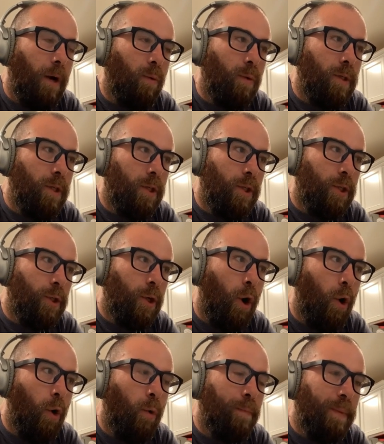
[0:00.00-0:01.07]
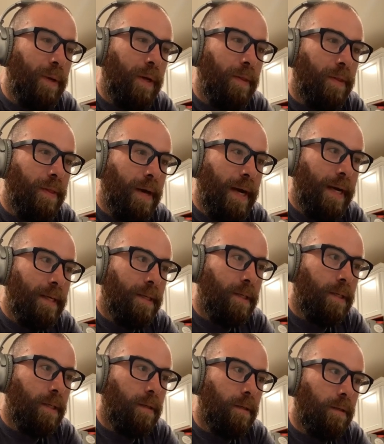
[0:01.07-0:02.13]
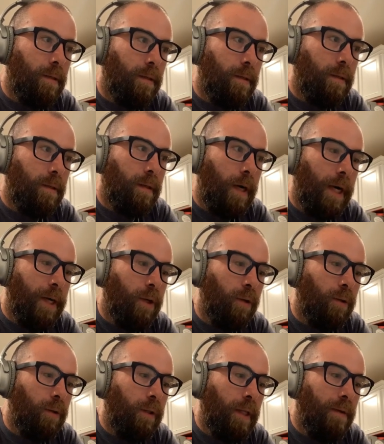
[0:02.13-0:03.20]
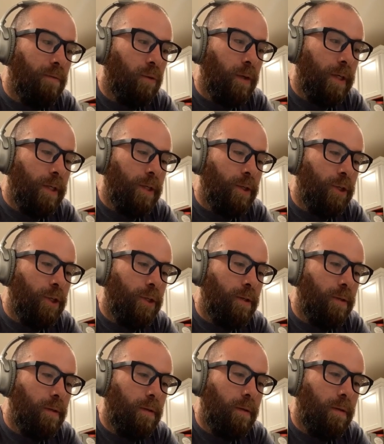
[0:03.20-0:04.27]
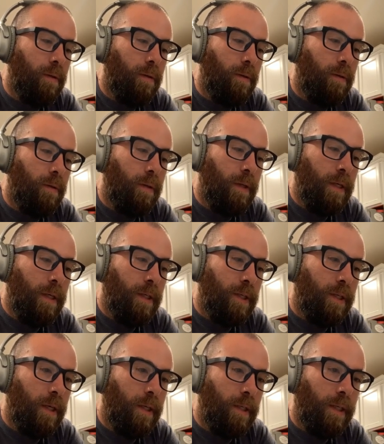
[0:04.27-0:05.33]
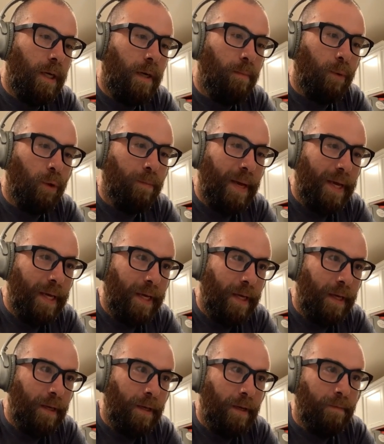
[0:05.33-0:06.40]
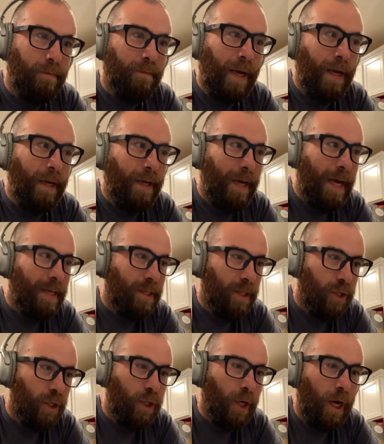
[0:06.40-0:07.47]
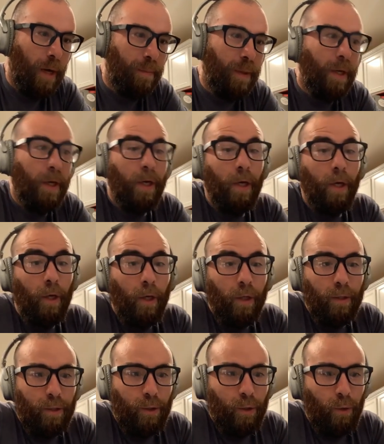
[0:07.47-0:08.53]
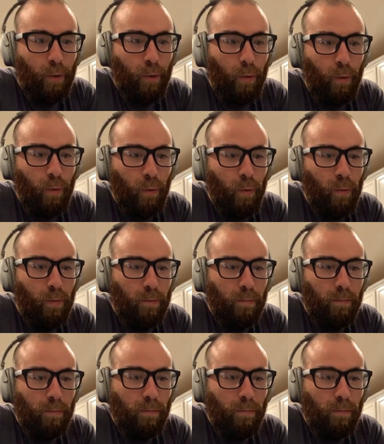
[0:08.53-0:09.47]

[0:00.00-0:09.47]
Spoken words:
I was hoping that I could leverage this Tumbler making and my Etsy shop to